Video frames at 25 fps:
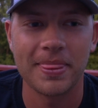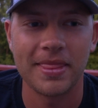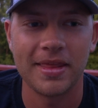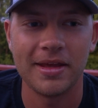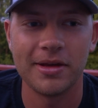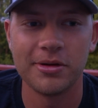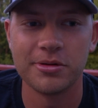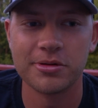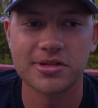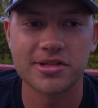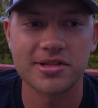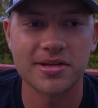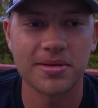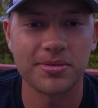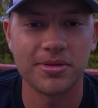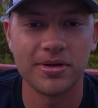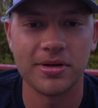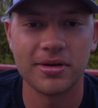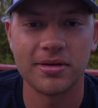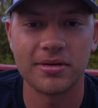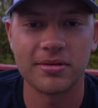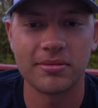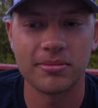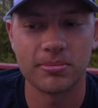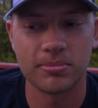It was
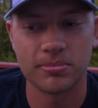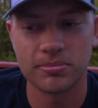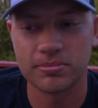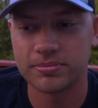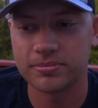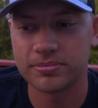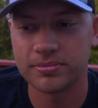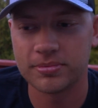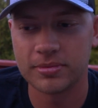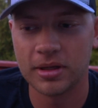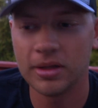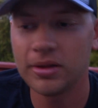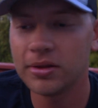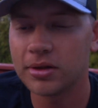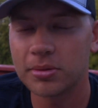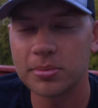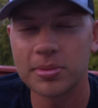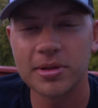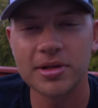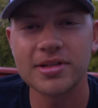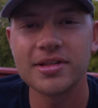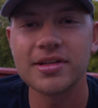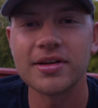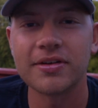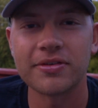something a little
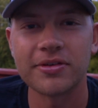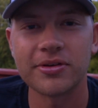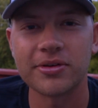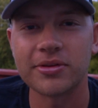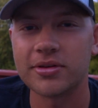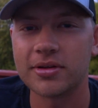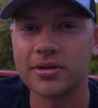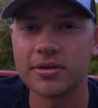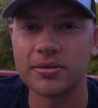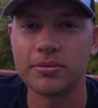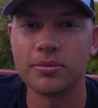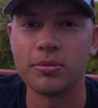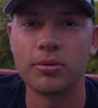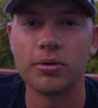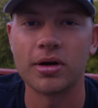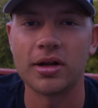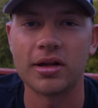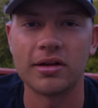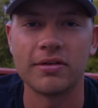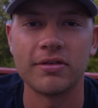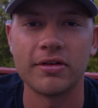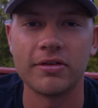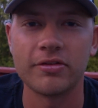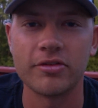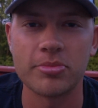bit different than what
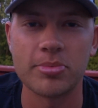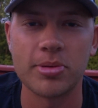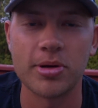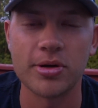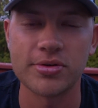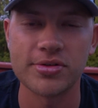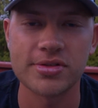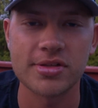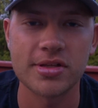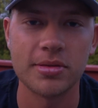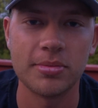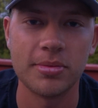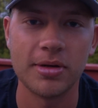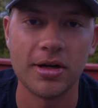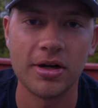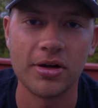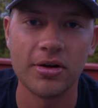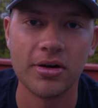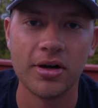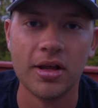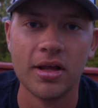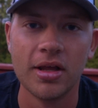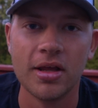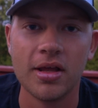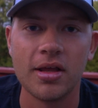I've ever posted
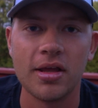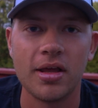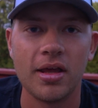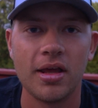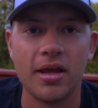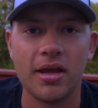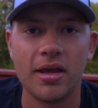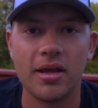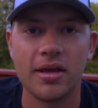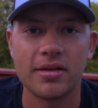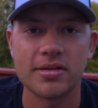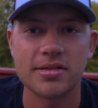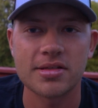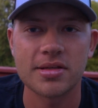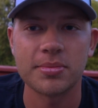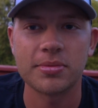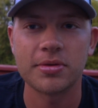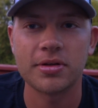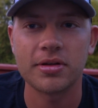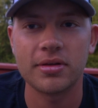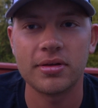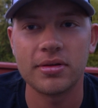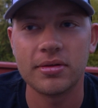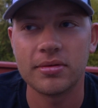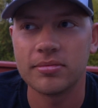about, and
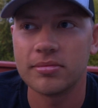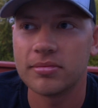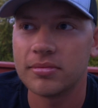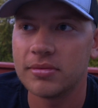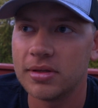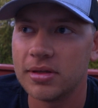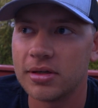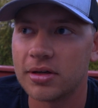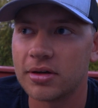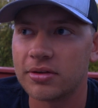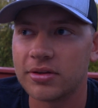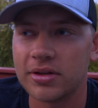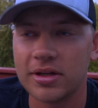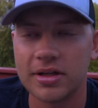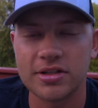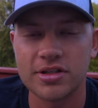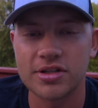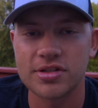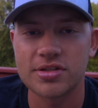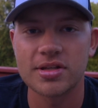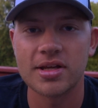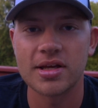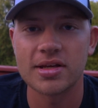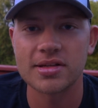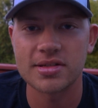something, you know, that
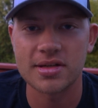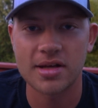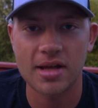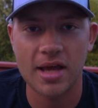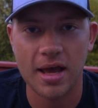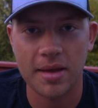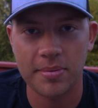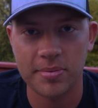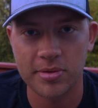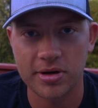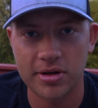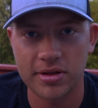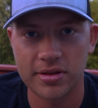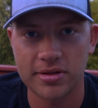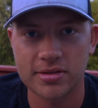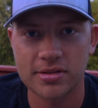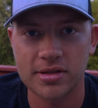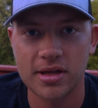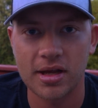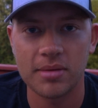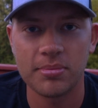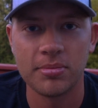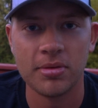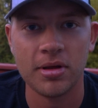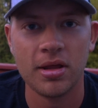just doesn't happen all the
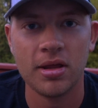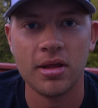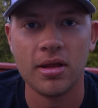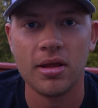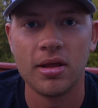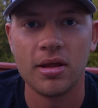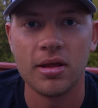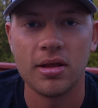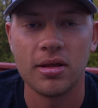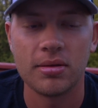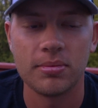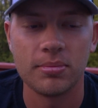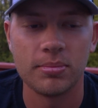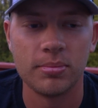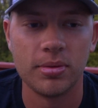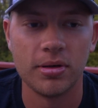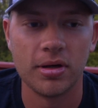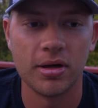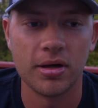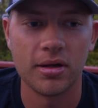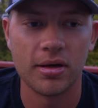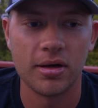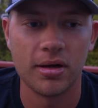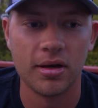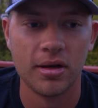time.
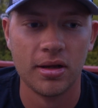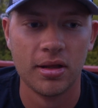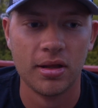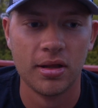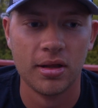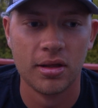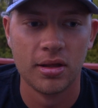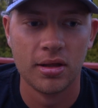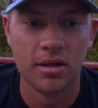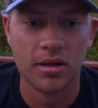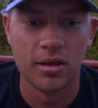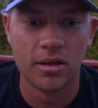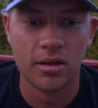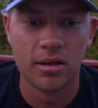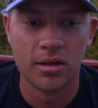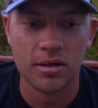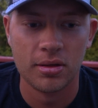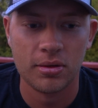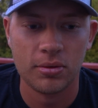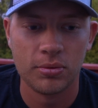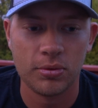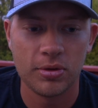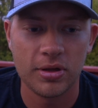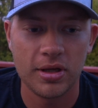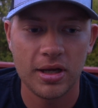But
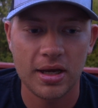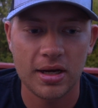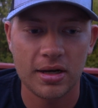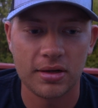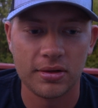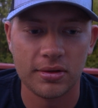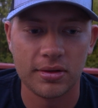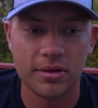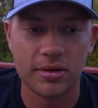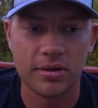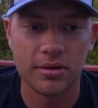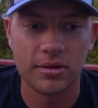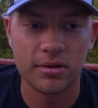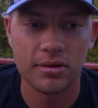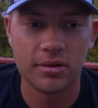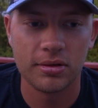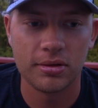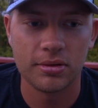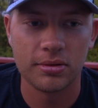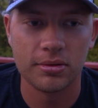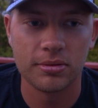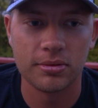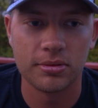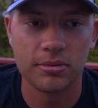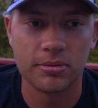we had a
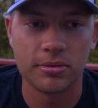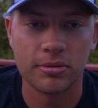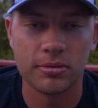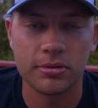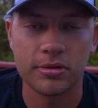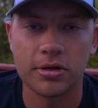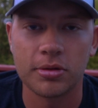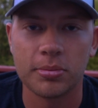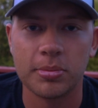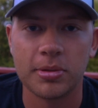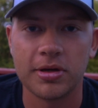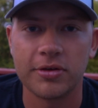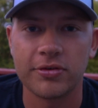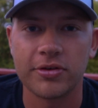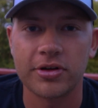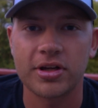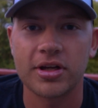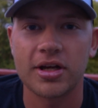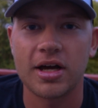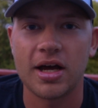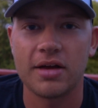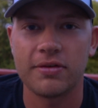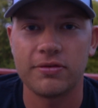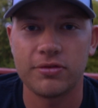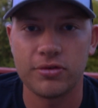little bit of a
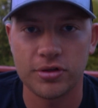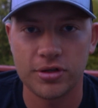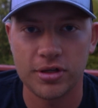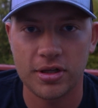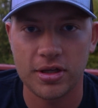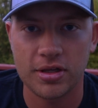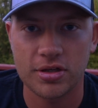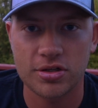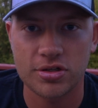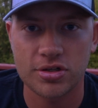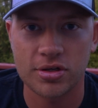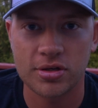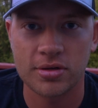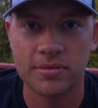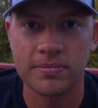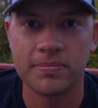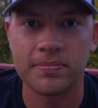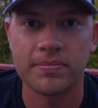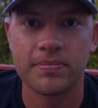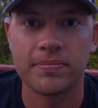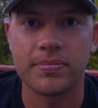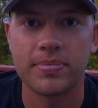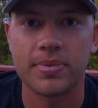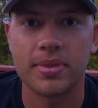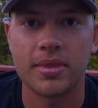confrontation,
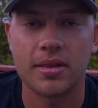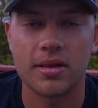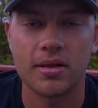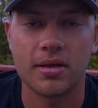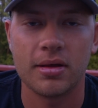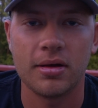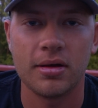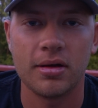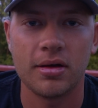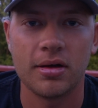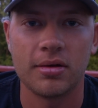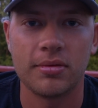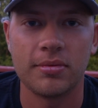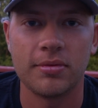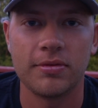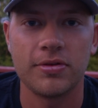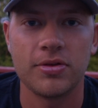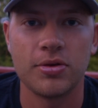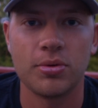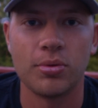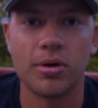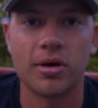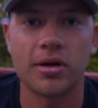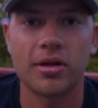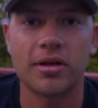if
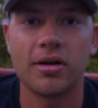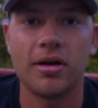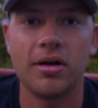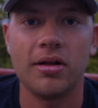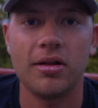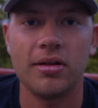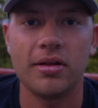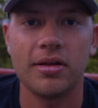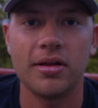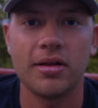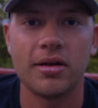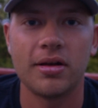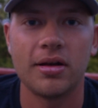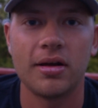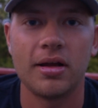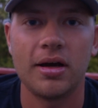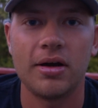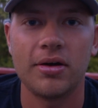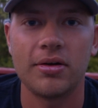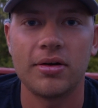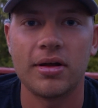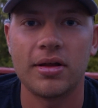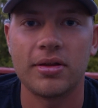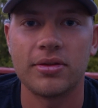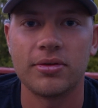you want to call it,
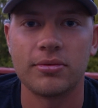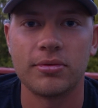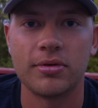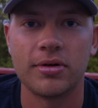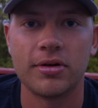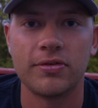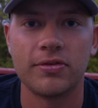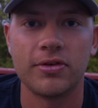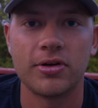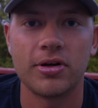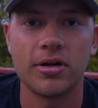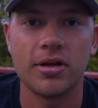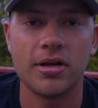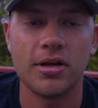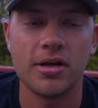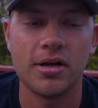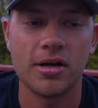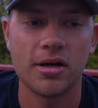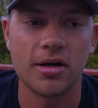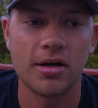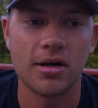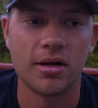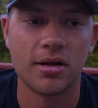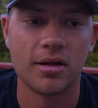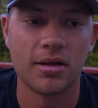out on the river
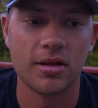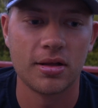here